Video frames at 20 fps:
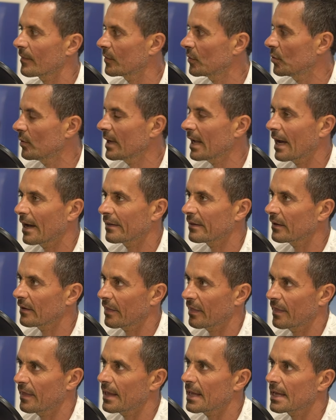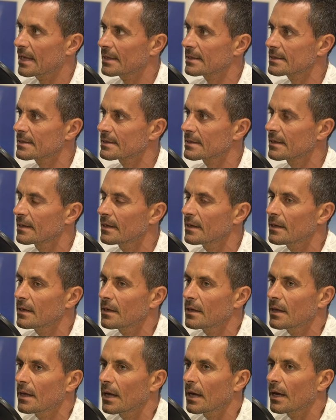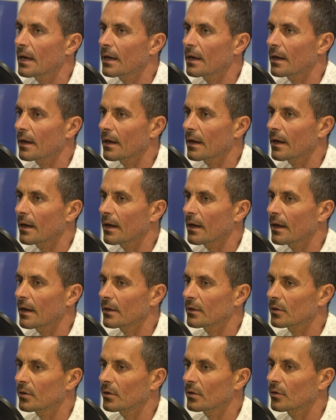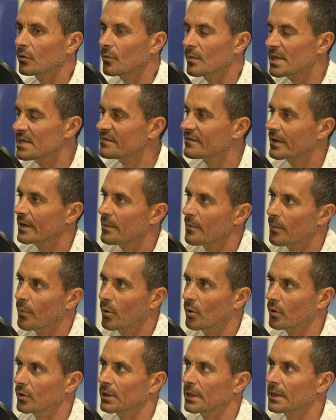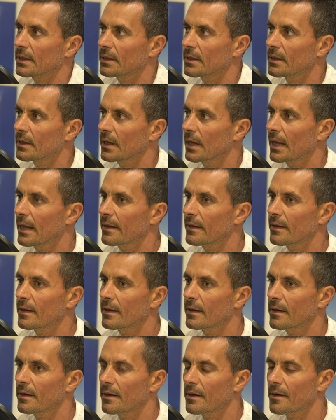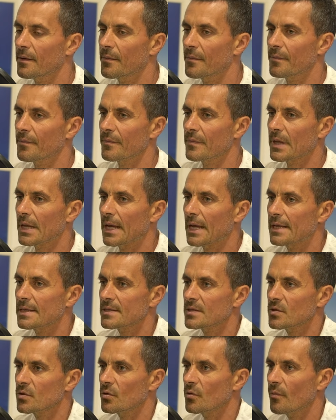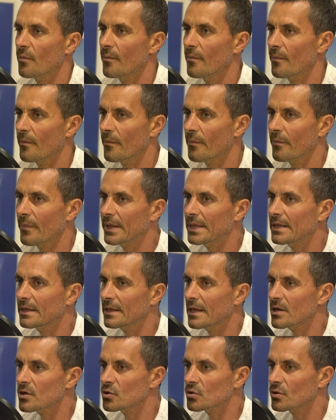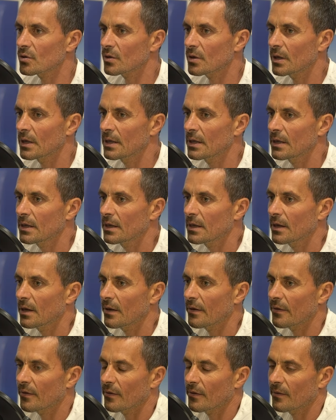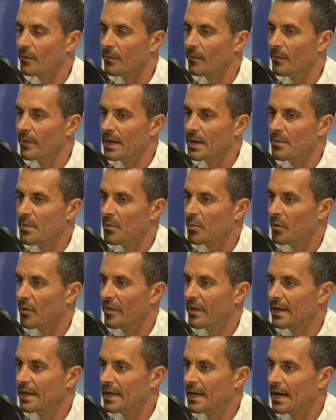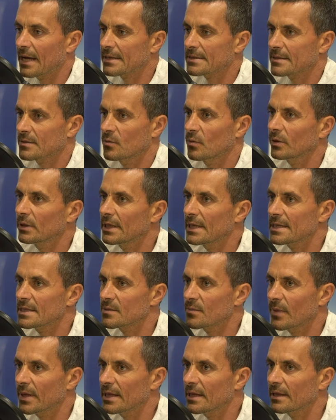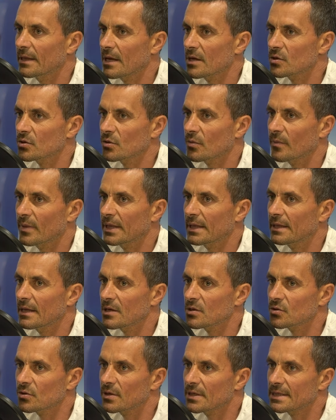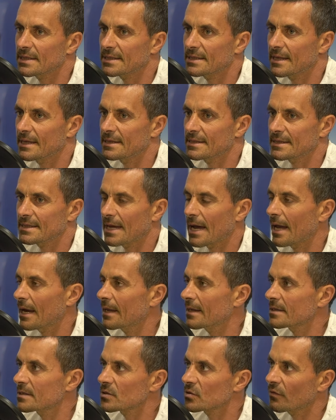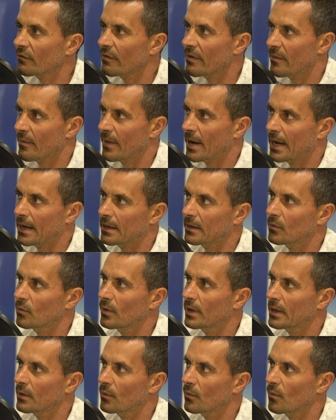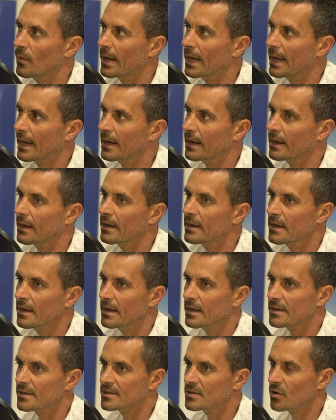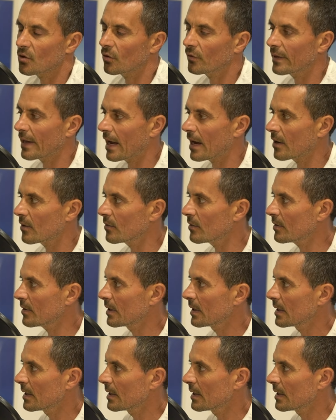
doing other things, uh, to me is very important. And um, and so meditation. Uh, many people they ask what is meditation. Mm. Meditation is the silence of the mind when mm. we can slow down